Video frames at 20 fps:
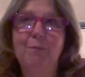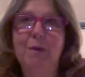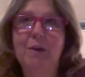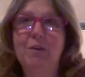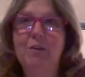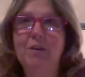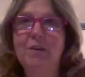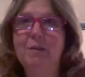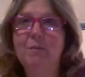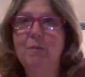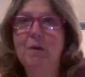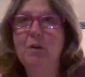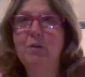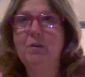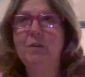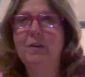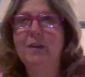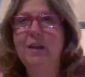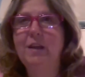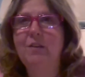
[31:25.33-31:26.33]
but just
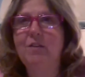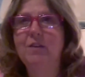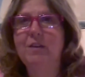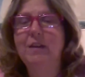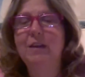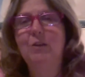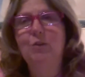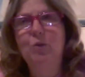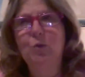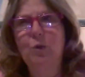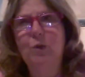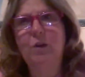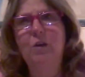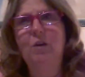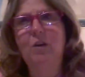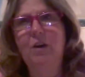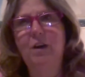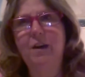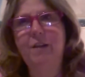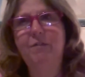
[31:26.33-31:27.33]
mostly just enjoy
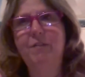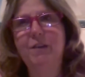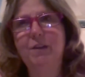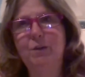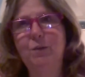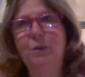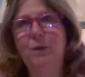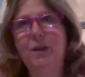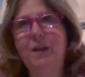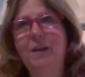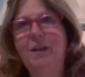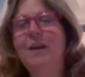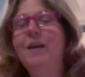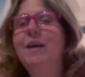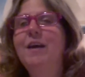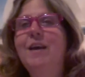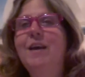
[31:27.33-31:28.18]
your life this week